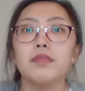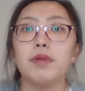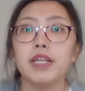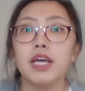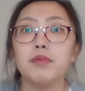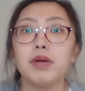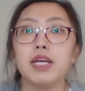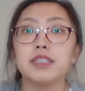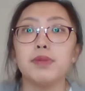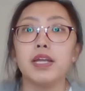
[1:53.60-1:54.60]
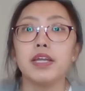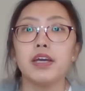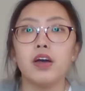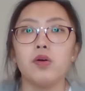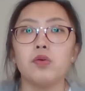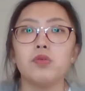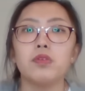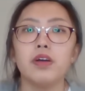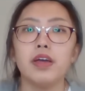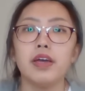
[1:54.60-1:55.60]
My name is Manlin
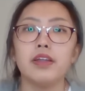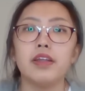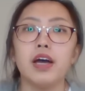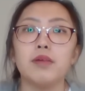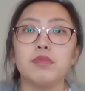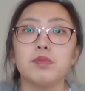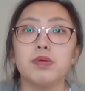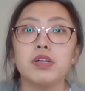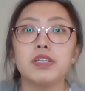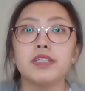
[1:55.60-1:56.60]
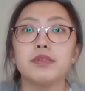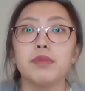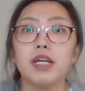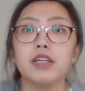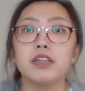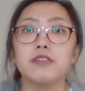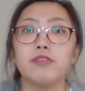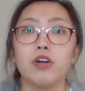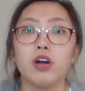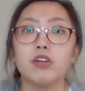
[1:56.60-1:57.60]
Ho, and I'm a purchasing manager
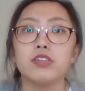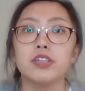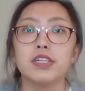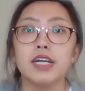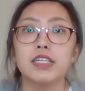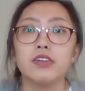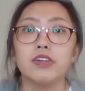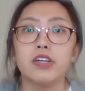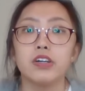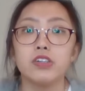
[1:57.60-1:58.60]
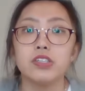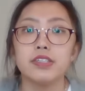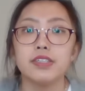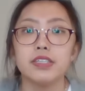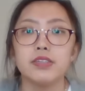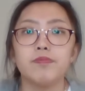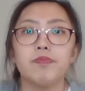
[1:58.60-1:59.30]
for Culture Counseling Agency.